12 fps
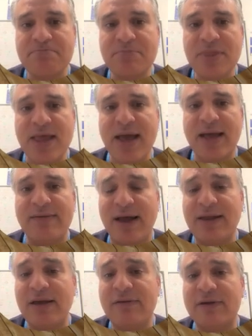The
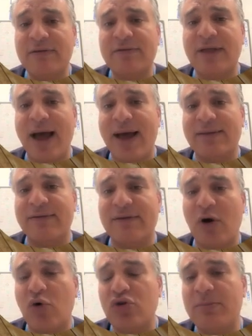anesthetist and the
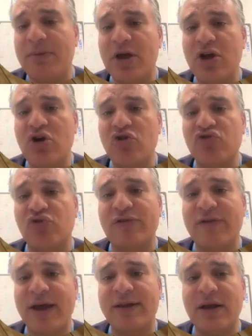ODP should
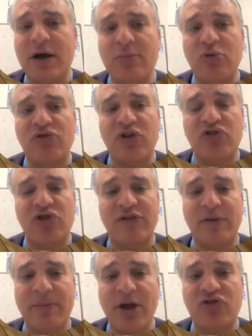then position the
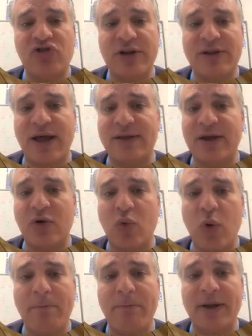patient and
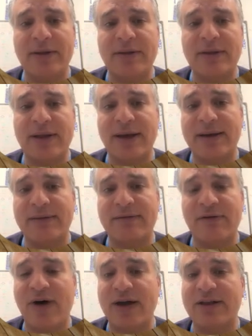equipment in the
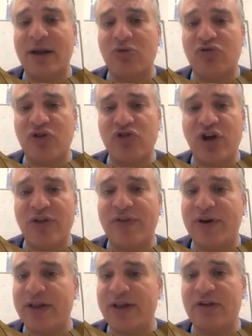final position
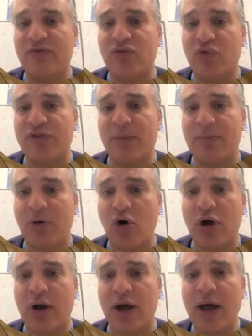ready for the block,
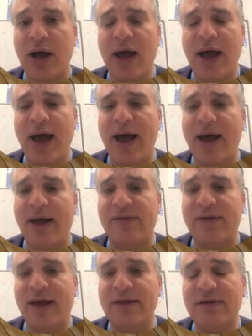and the
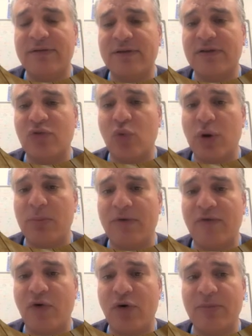anesthetist will
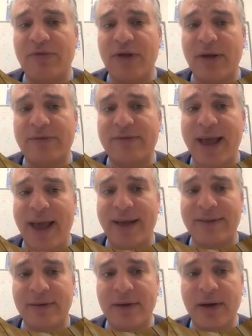perform the scan.
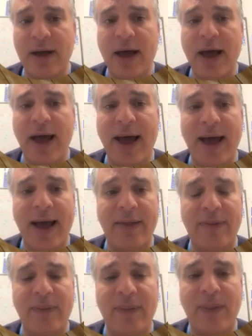
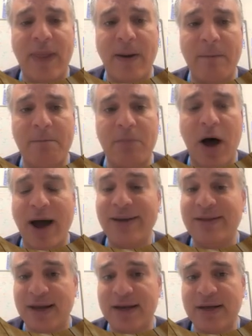And
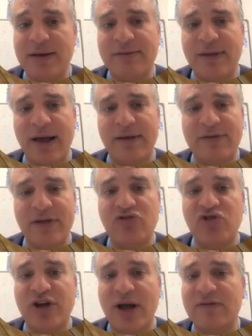ideally, the surgical
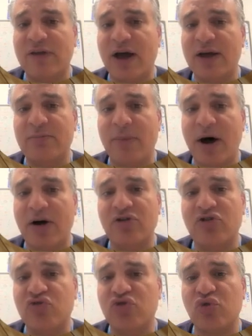site mark
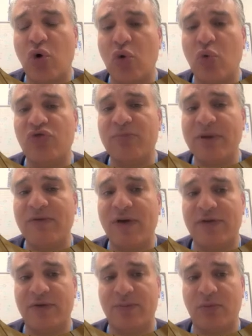should always be visible